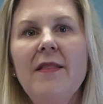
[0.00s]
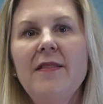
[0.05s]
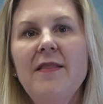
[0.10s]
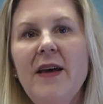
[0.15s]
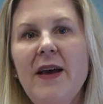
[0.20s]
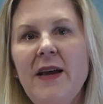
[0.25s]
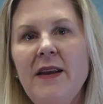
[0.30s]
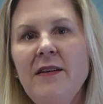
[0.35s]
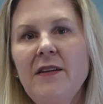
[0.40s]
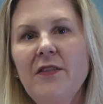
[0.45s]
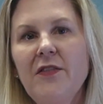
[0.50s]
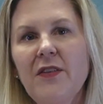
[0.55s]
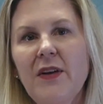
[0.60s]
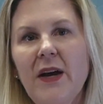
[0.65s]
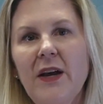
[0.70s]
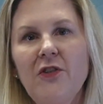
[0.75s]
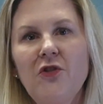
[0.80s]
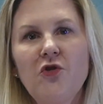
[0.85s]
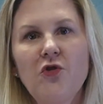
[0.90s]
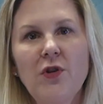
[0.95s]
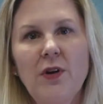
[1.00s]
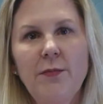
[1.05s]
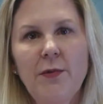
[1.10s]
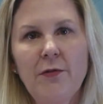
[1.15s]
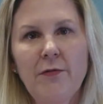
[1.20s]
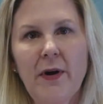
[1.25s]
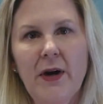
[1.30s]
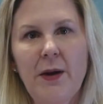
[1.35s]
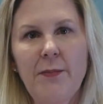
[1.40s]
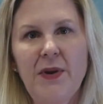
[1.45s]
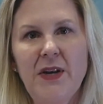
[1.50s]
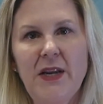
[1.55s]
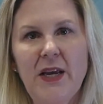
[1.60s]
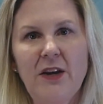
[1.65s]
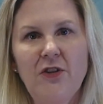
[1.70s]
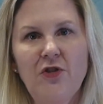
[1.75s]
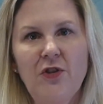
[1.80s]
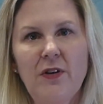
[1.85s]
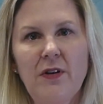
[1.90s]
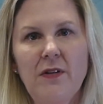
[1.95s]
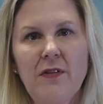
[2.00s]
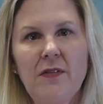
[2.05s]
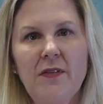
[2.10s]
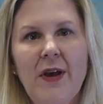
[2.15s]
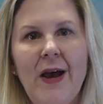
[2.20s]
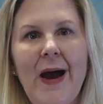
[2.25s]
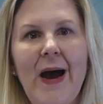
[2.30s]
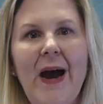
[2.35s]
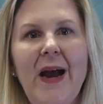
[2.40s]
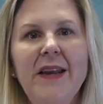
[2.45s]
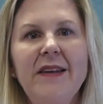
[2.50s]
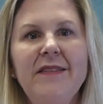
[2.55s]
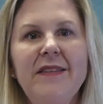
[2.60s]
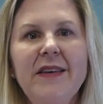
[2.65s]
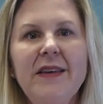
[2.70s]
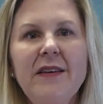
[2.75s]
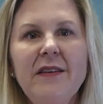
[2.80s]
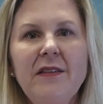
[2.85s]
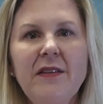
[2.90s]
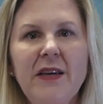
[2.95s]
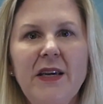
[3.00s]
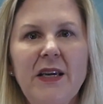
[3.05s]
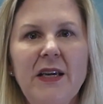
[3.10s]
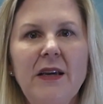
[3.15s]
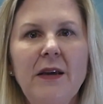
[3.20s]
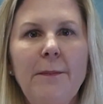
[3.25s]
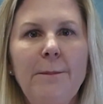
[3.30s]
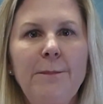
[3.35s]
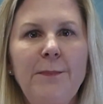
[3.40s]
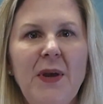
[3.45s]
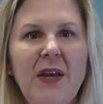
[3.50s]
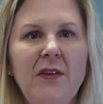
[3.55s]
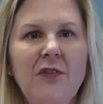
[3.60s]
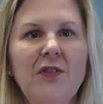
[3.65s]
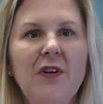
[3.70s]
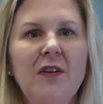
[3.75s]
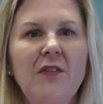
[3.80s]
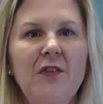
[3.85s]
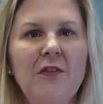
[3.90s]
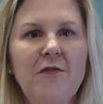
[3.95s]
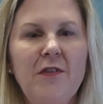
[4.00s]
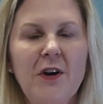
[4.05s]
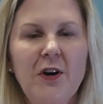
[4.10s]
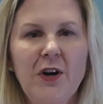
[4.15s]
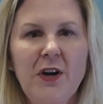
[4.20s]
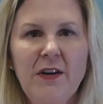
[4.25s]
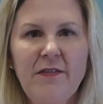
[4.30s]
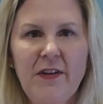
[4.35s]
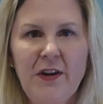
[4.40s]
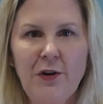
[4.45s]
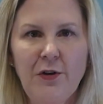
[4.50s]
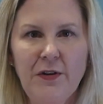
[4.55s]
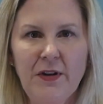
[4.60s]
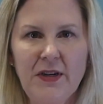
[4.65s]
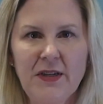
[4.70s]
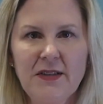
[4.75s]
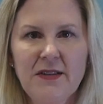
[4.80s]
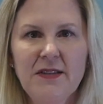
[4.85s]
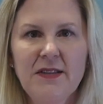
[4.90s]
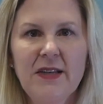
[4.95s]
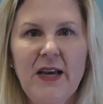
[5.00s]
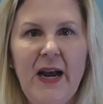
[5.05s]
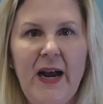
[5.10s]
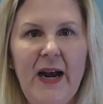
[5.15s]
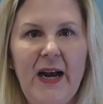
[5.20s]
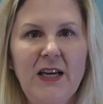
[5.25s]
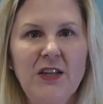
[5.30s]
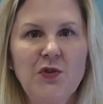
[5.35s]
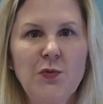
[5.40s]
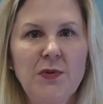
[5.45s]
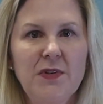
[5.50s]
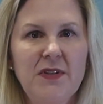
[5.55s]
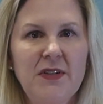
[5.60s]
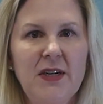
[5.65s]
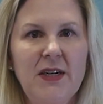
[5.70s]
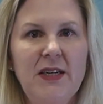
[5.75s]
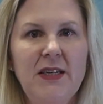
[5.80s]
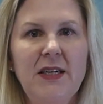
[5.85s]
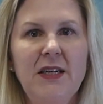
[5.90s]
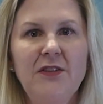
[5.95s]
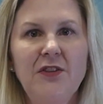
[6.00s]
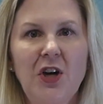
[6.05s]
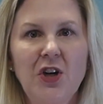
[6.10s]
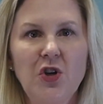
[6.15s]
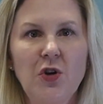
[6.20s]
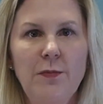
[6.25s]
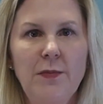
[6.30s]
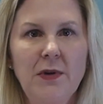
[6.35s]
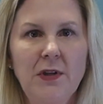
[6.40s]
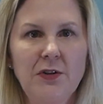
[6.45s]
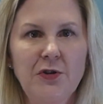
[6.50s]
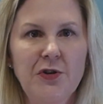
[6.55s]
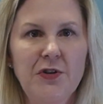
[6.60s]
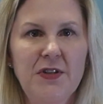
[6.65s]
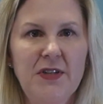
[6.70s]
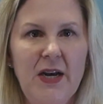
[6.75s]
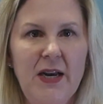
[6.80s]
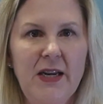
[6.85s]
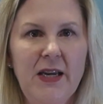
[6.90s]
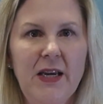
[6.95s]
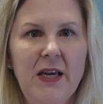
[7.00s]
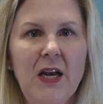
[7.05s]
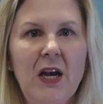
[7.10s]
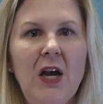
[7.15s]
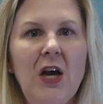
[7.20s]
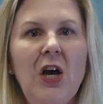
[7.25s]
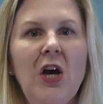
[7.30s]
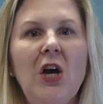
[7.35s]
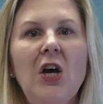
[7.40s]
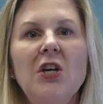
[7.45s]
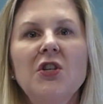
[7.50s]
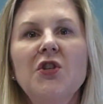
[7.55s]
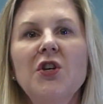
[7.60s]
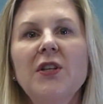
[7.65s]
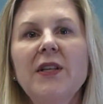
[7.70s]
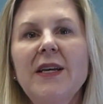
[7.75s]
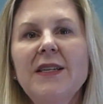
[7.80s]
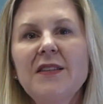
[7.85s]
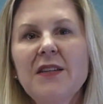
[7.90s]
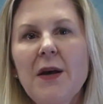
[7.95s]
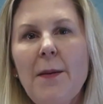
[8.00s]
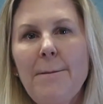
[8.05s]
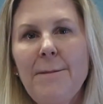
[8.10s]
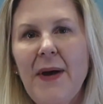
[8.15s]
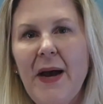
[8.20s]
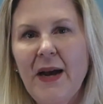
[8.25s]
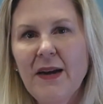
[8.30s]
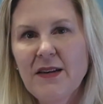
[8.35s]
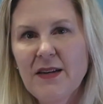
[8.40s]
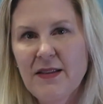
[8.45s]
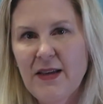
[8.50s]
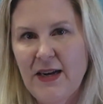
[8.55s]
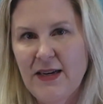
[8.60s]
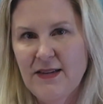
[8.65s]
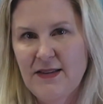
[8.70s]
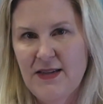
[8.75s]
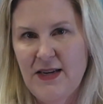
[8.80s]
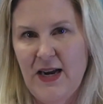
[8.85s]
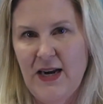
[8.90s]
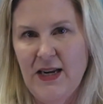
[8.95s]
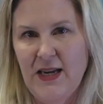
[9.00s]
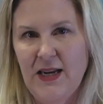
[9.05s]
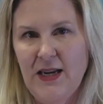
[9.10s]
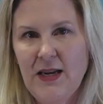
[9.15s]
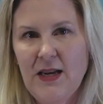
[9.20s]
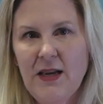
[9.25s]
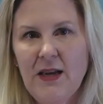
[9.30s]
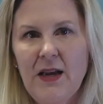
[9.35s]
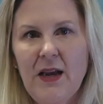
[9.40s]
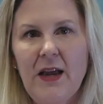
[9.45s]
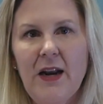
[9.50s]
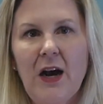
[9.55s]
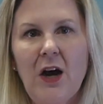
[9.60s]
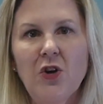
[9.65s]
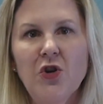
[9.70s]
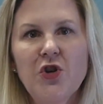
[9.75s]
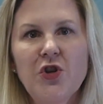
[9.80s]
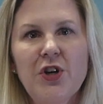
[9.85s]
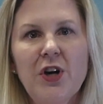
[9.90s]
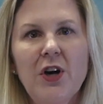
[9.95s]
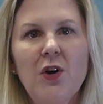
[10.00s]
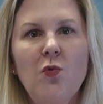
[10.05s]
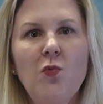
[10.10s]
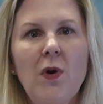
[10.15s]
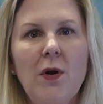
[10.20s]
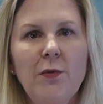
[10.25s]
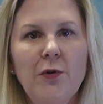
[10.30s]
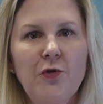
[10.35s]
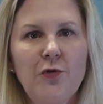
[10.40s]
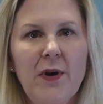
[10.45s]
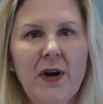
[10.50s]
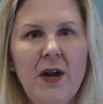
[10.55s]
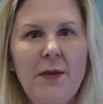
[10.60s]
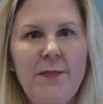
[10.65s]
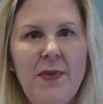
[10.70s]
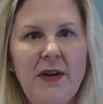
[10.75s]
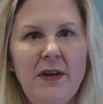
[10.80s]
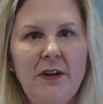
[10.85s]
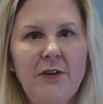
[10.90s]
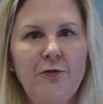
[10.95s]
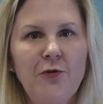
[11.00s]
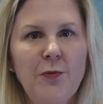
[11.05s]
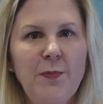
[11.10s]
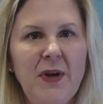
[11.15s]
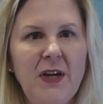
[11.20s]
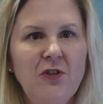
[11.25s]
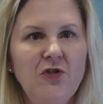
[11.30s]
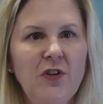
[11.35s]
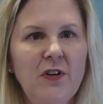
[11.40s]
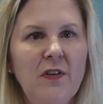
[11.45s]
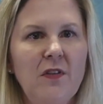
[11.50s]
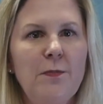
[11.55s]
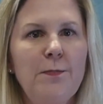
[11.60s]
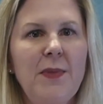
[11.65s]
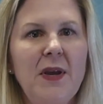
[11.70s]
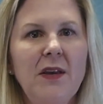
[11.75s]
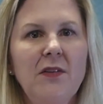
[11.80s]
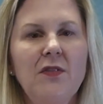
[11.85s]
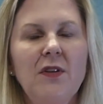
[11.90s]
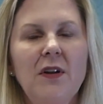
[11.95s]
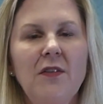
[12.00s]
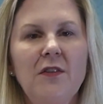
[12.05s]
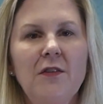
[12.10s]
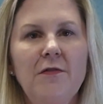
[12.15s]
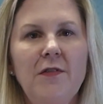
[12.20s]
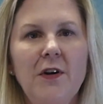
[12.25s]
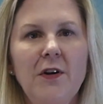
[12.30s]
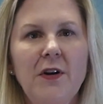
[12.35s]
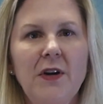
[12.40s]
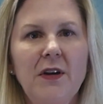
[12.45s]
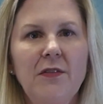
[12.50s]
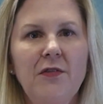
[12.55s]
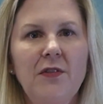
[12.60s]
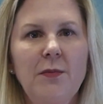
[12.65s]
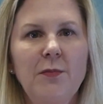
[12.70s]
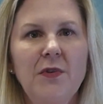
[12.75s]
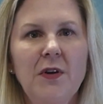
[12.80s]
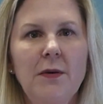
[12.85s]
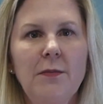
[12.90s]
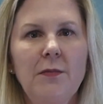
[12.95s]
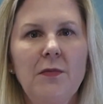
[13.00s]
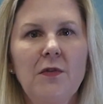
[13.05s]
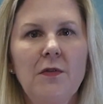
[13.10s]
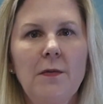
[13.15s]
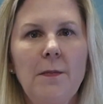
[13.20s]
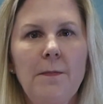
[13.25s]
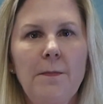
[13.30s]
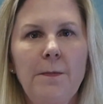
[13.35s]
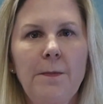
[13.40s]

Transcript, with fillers: then discuss treatment recommendations, ideally based on severity of illness, as was done in Dr. Miller's study. So let's come back to that study and I'll share what was recommended for patients based on severity of symptoms.